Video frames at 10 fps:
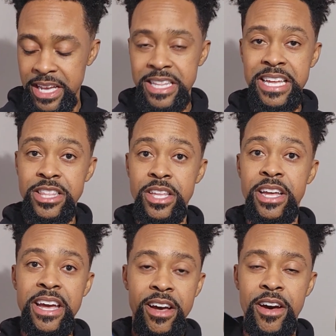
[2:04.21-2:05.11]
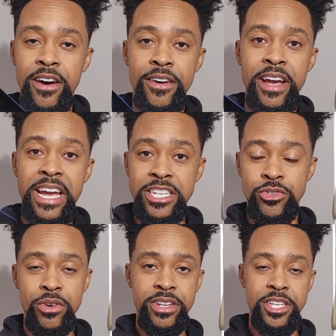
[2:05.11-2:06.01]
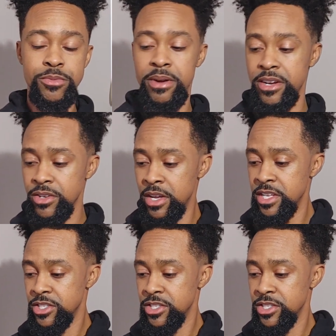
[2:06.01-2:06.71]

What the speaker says: and that the Android does better.